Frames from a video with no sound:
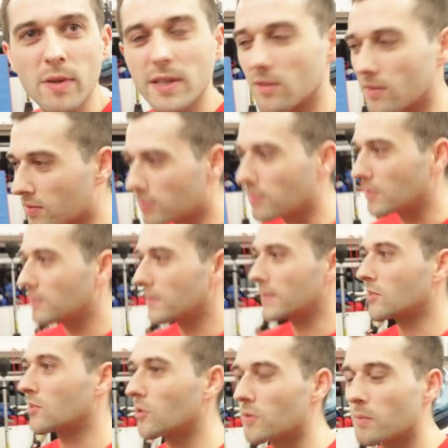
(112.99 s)
where you
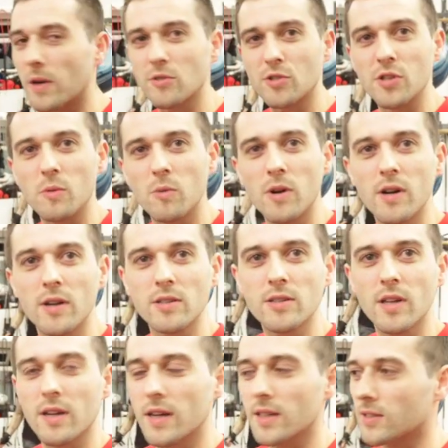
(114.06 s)
need to do the most of your work.
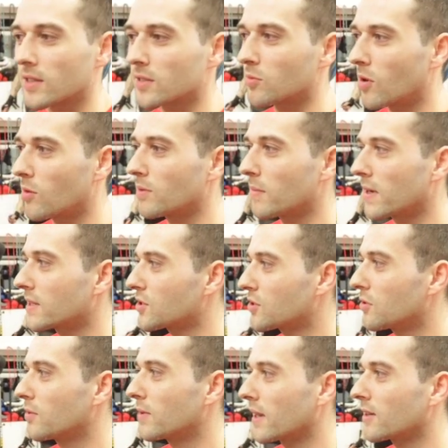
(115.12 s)
So that's, that's why we made
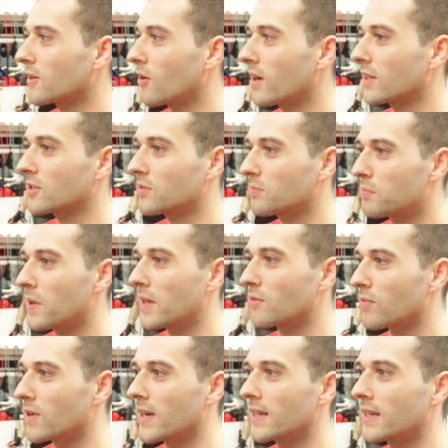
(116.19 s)
sure we had a nice big
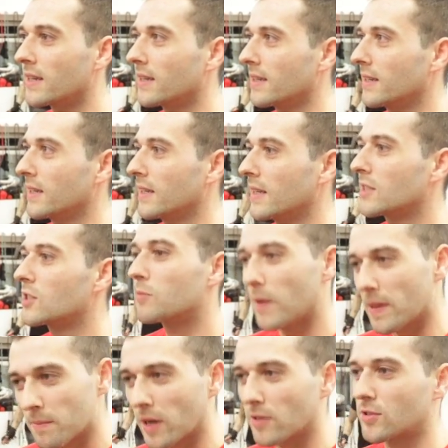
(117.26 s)
ring.
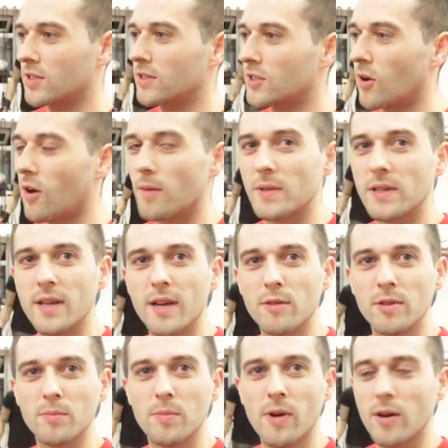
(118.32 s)
Spend most of the time in there
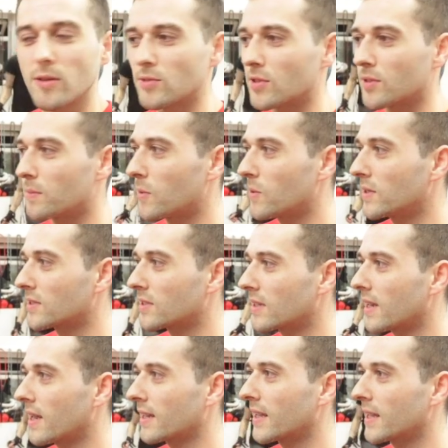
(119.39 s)
with the pros and the boys
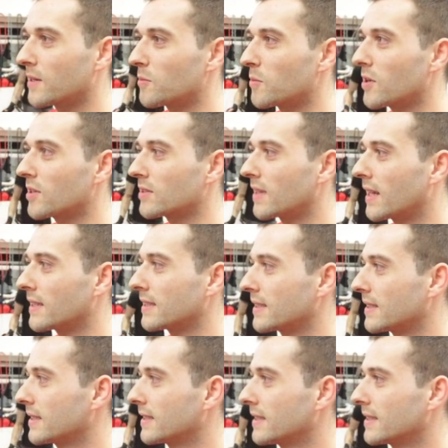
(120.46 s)
and that, getting the work done
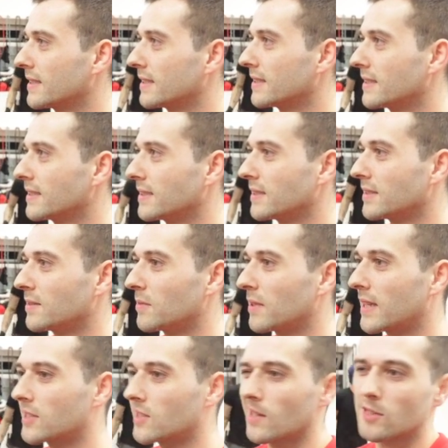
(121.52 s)

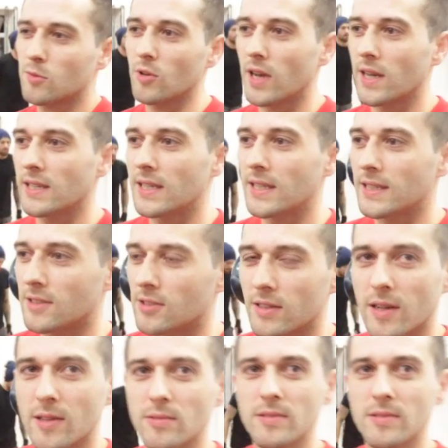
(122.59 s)
that's that's what they need, you know.